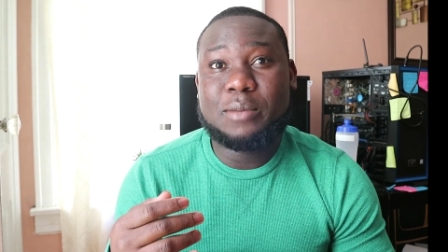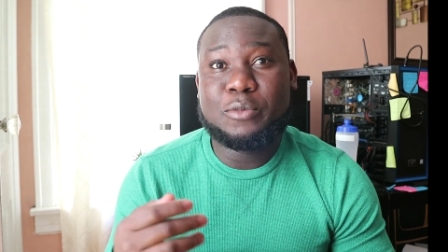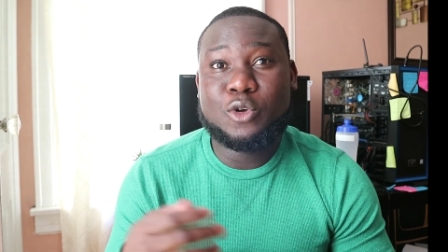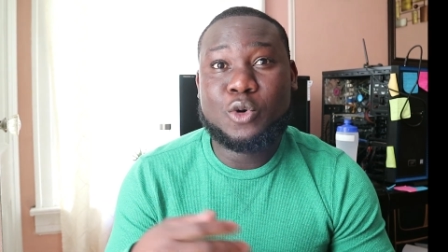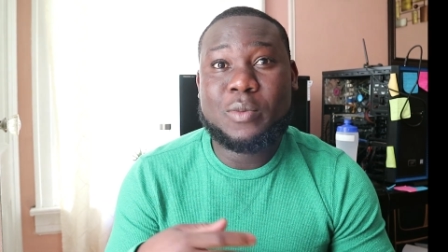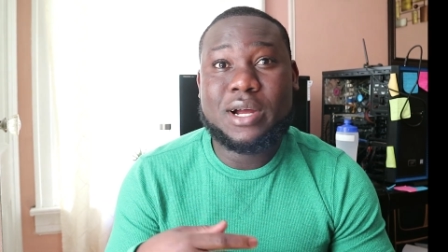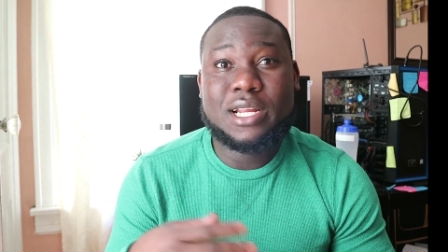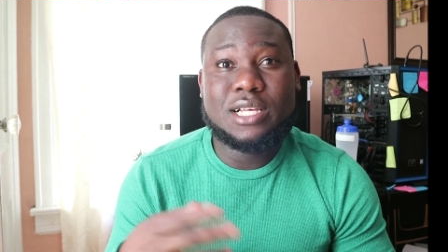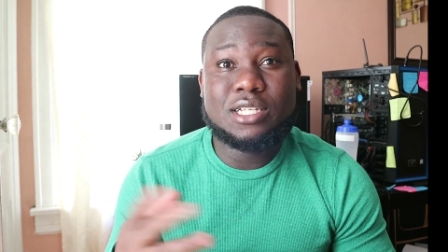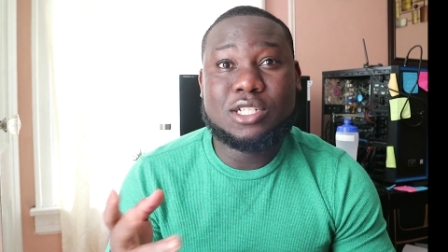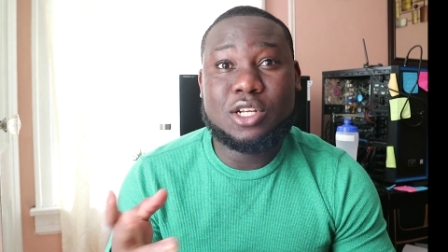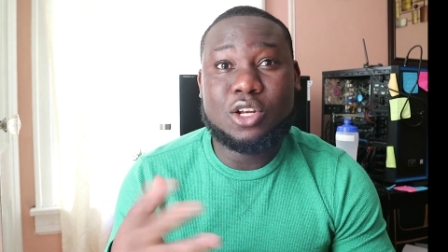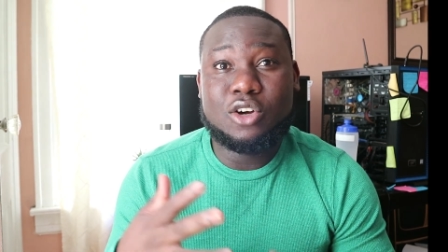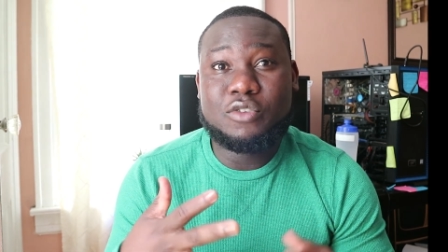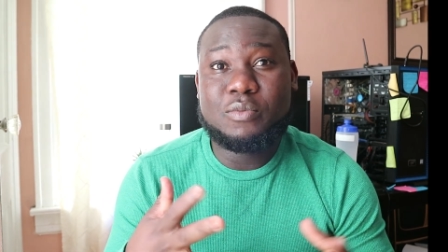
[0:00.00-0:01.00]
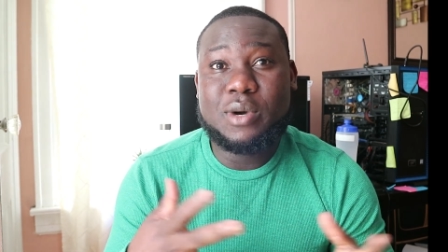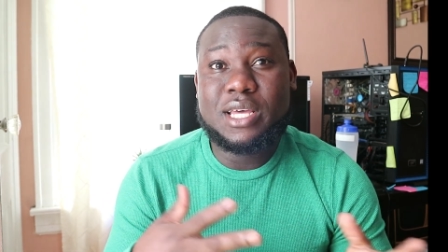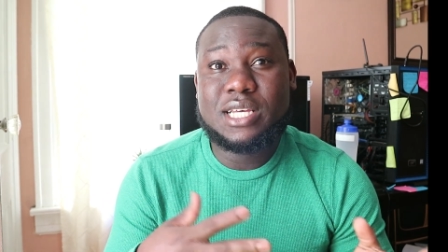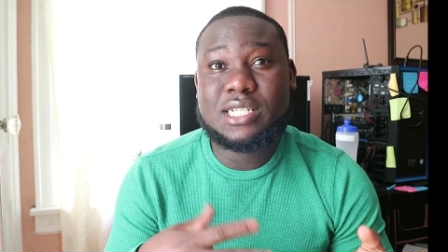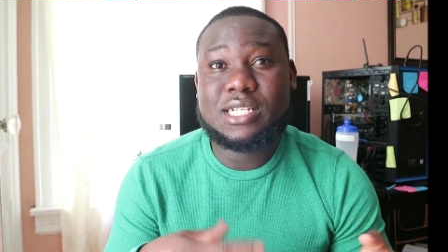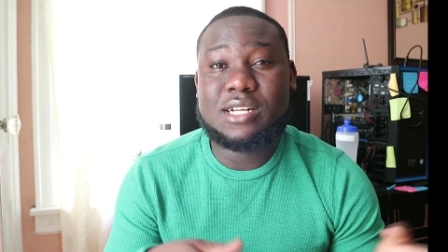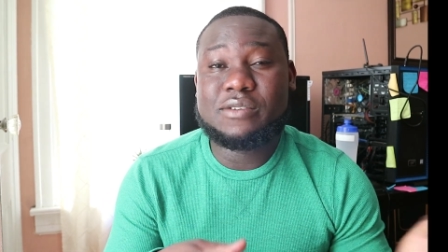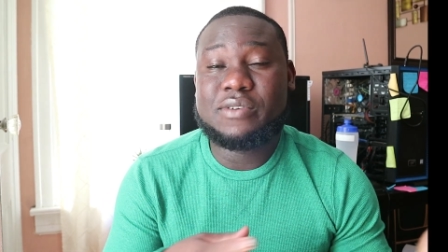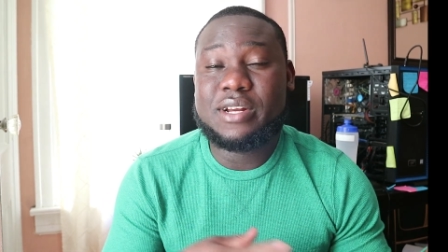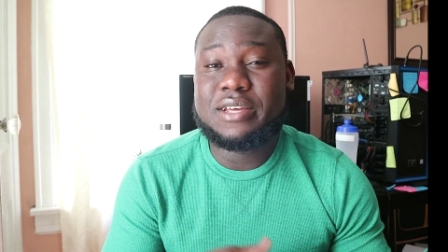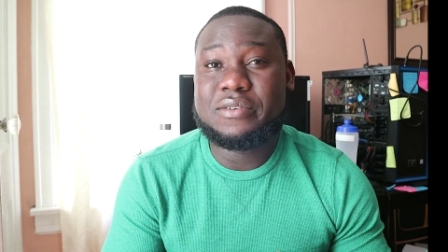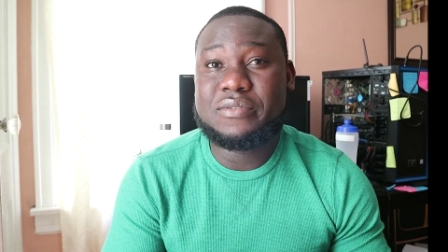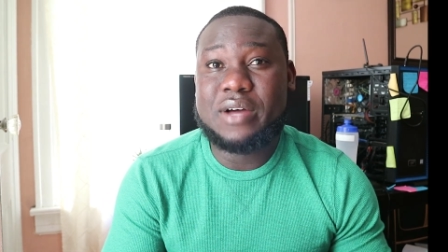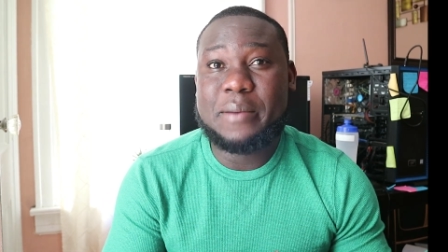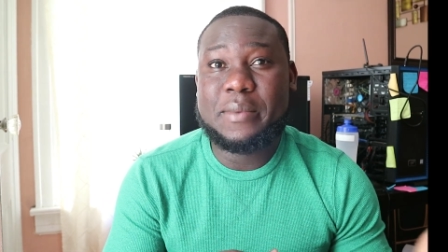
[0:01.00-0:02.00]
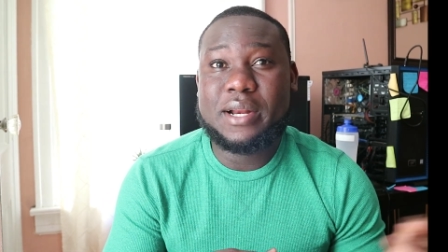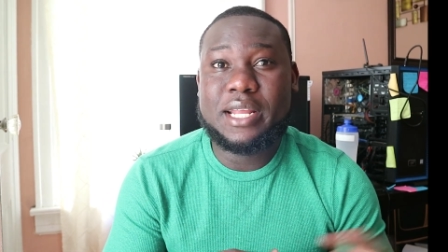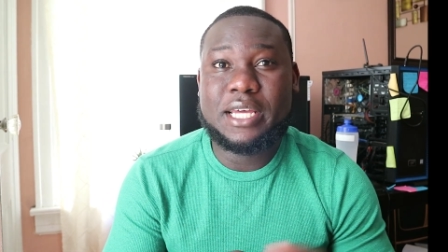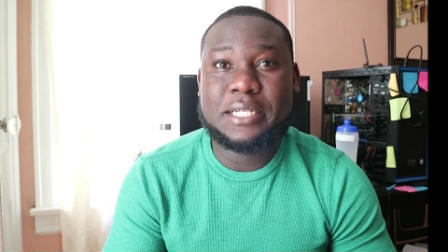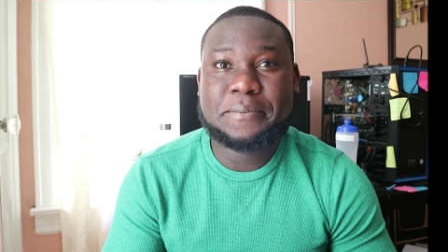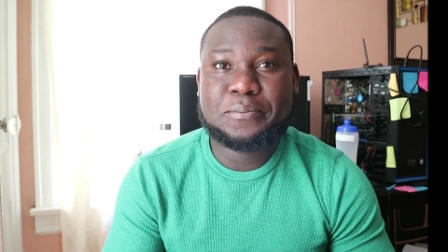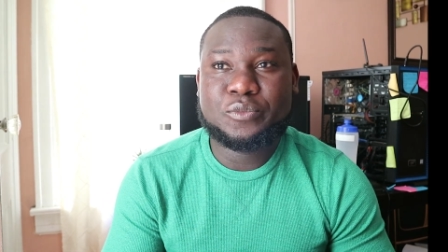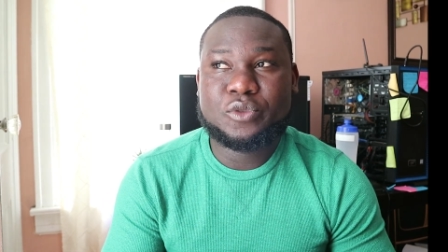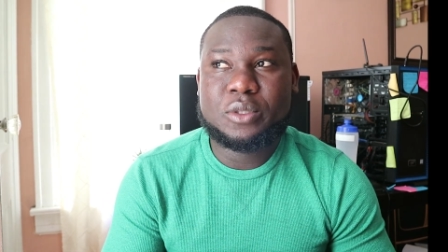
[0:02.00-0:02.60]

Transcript: nobody else to love but yourself and your family.